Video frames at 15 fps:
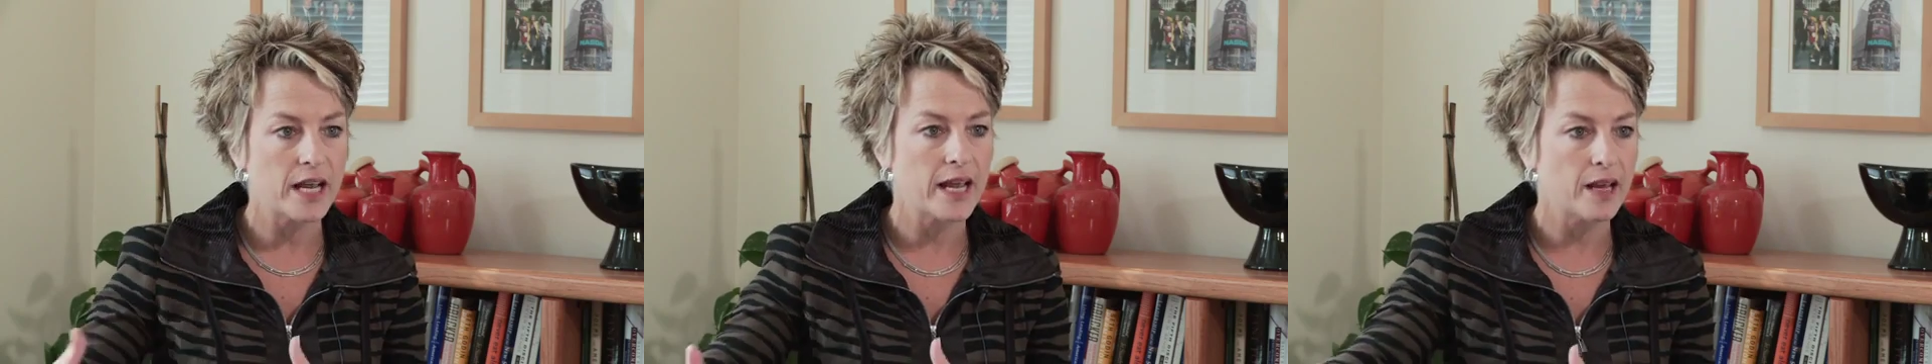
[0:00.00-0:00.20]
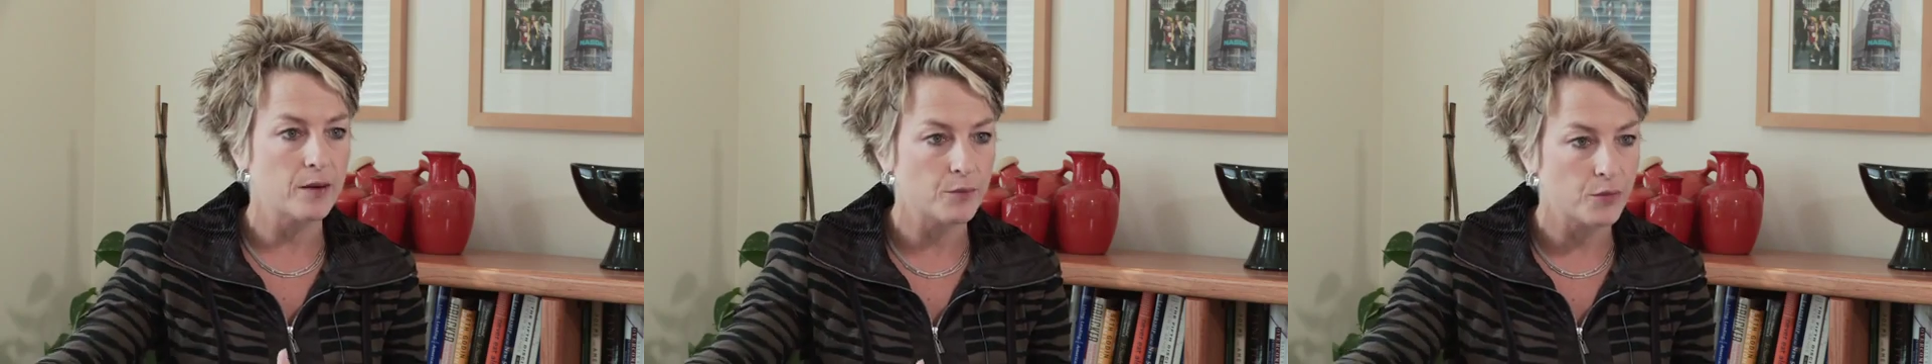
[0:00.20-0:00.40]

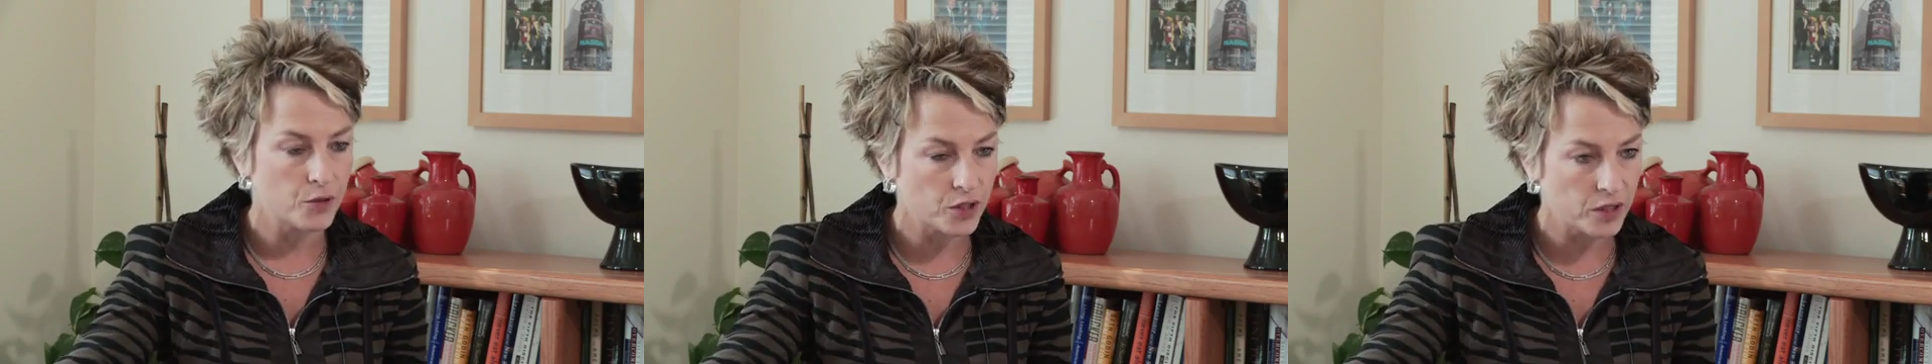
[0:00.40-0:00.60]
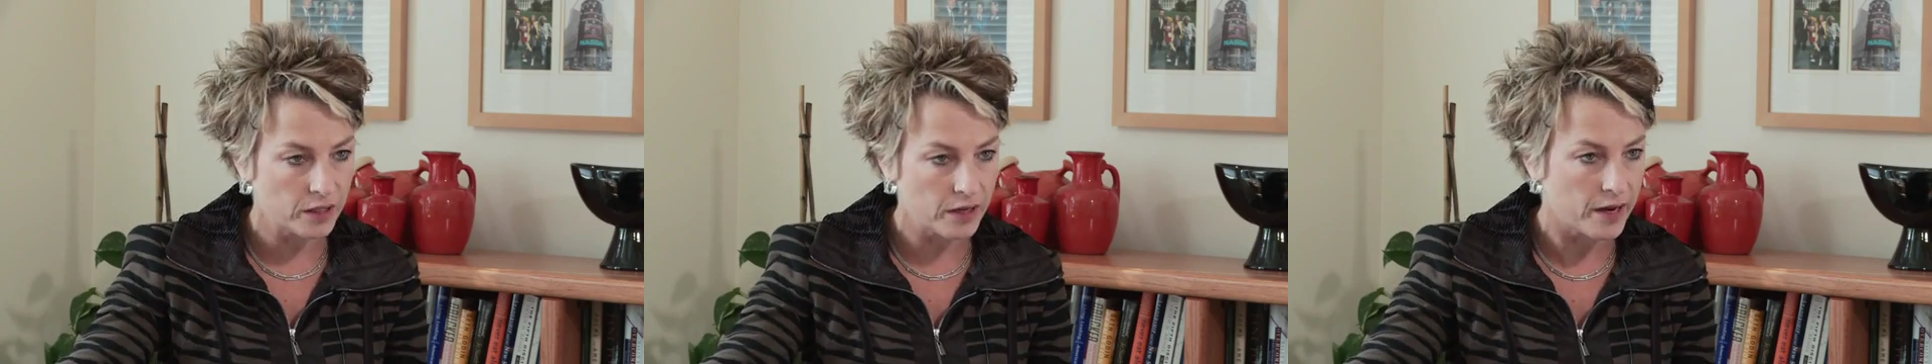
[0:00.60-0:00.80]
and
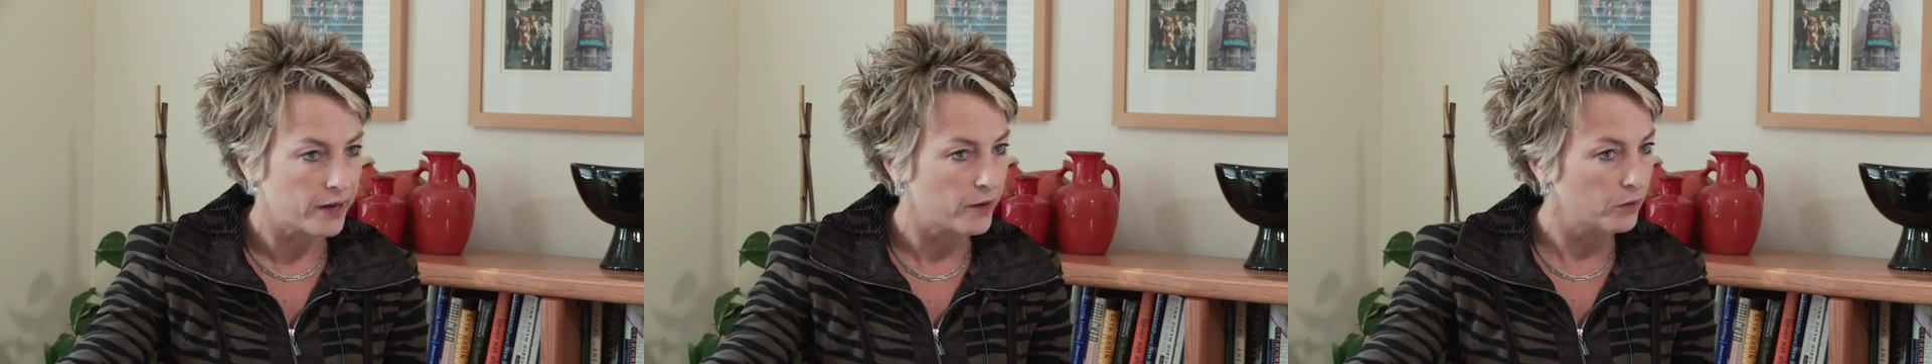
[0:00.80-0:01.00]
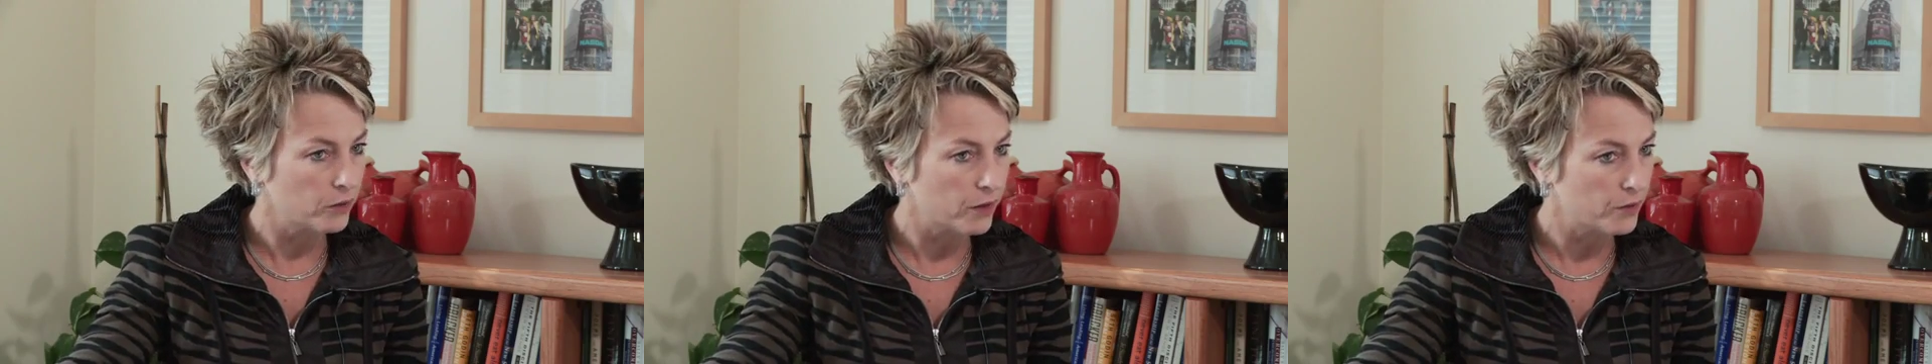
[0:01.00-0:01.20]
pushing to
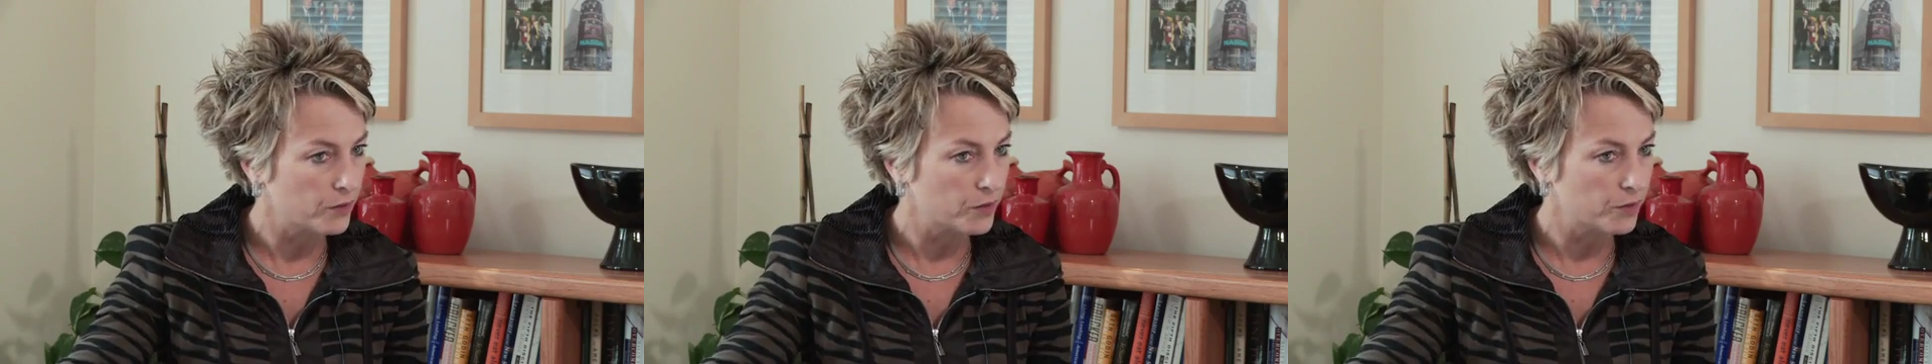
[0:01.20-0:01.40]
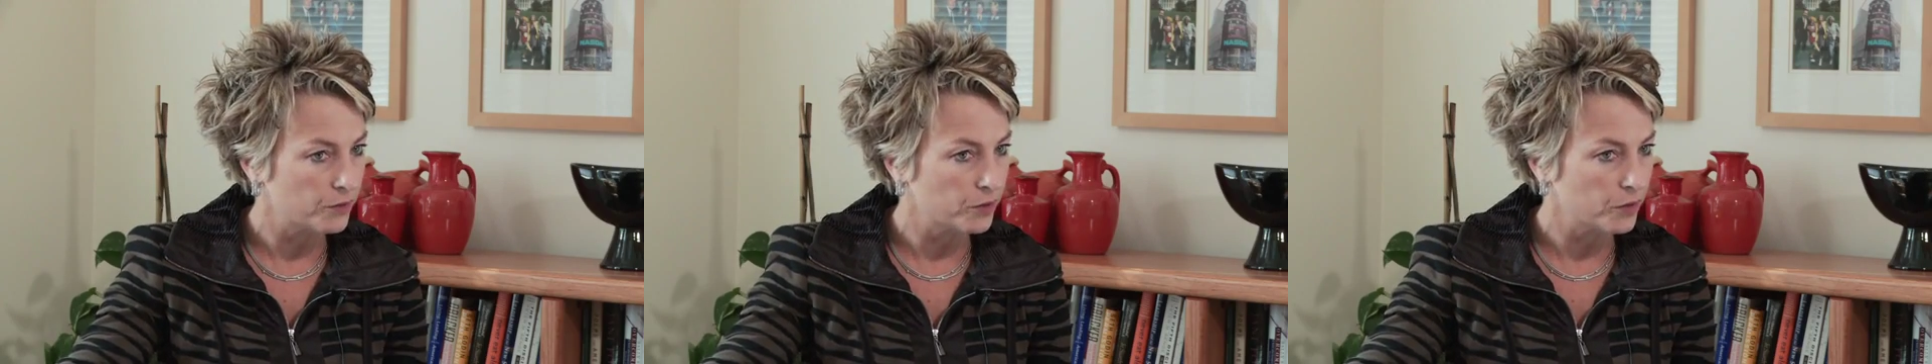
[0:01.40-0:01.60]
higher
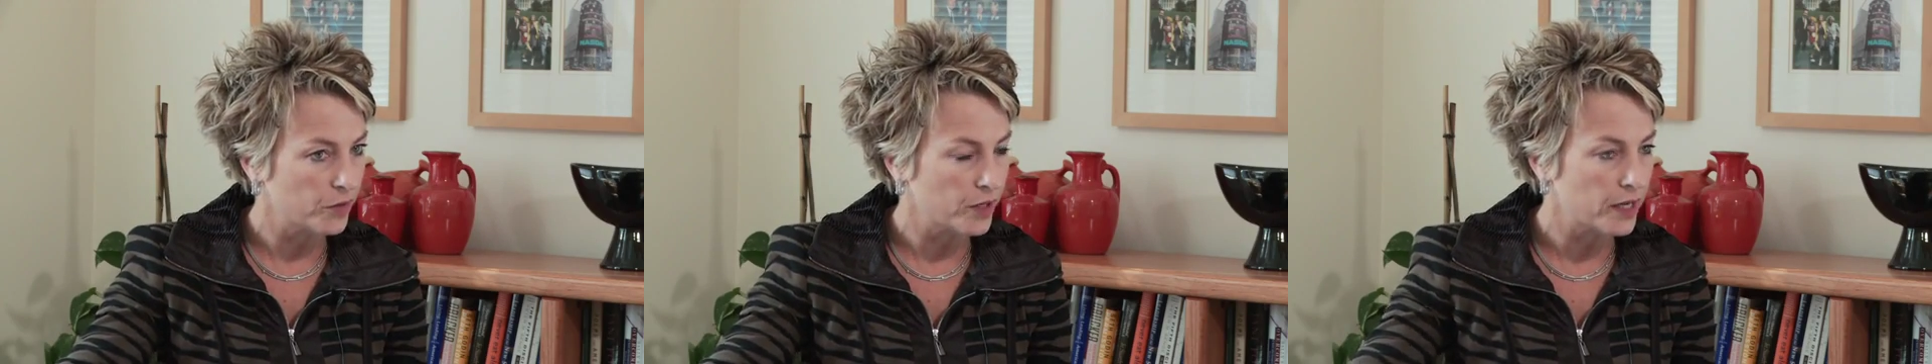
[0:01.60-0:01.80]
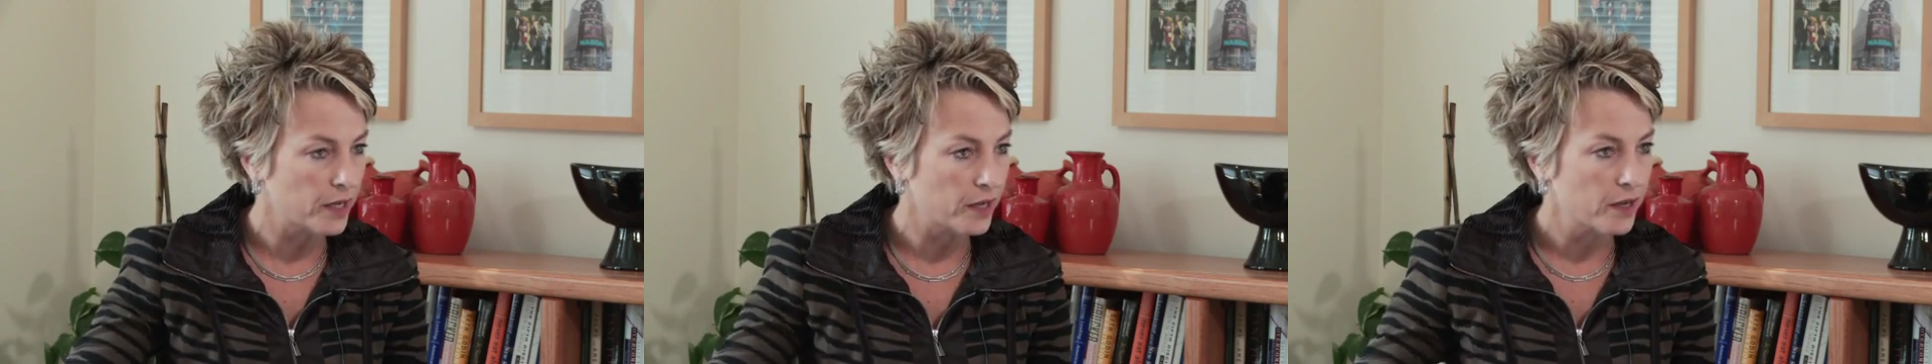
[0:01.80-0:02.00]
levels of
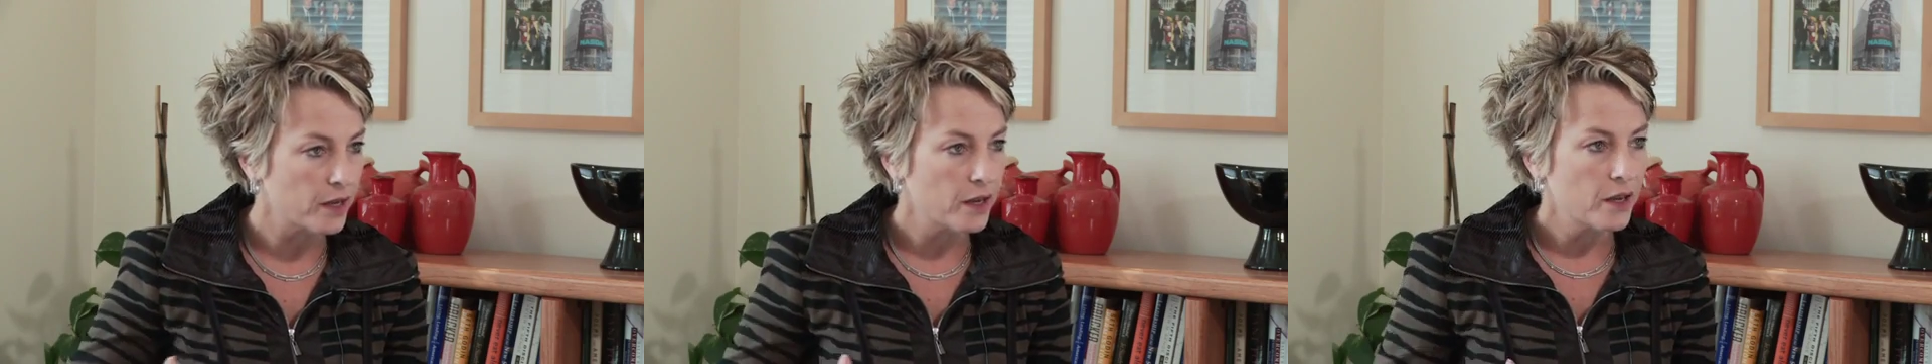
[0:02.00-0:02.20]
learning.